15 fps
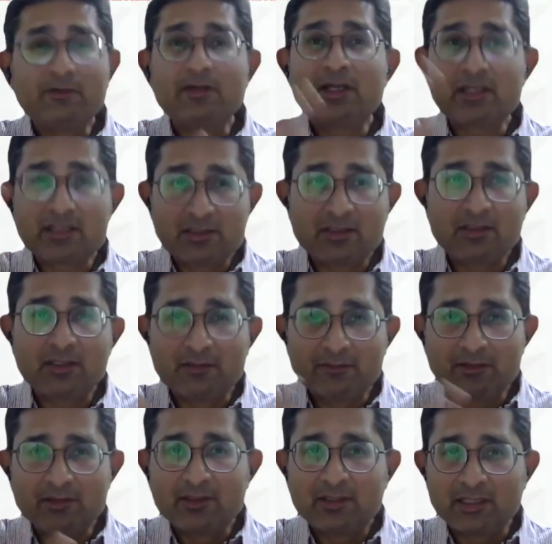even national
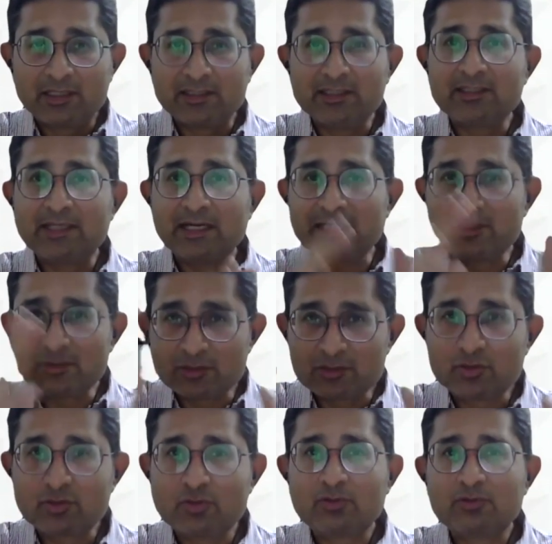level. I think that is
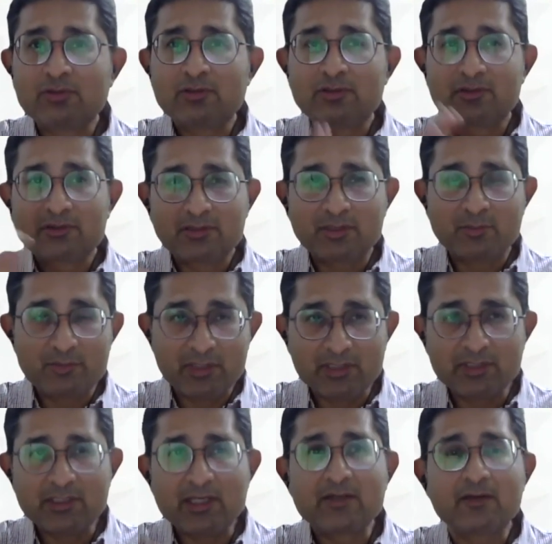also
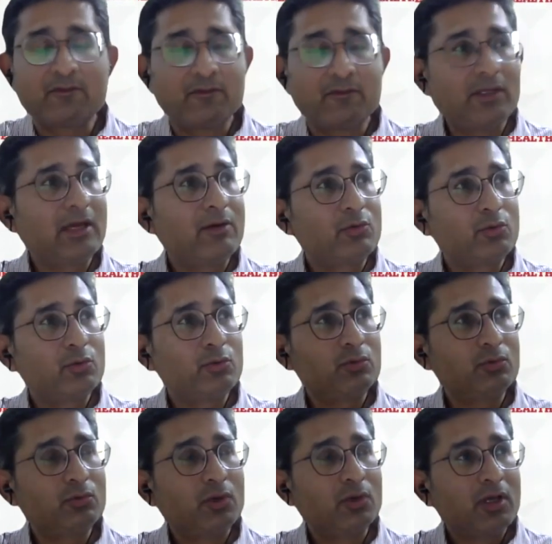something that we have
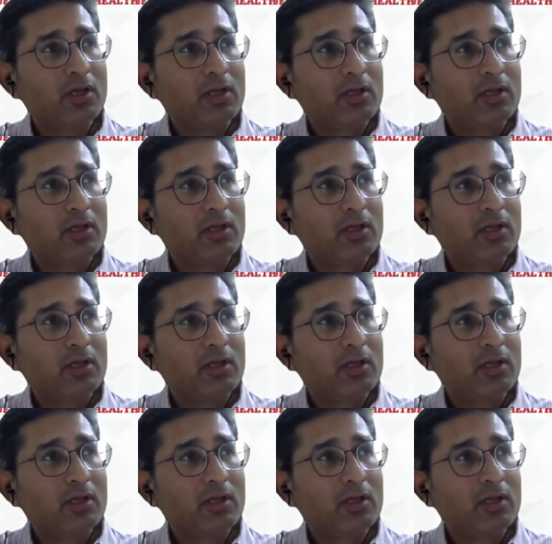to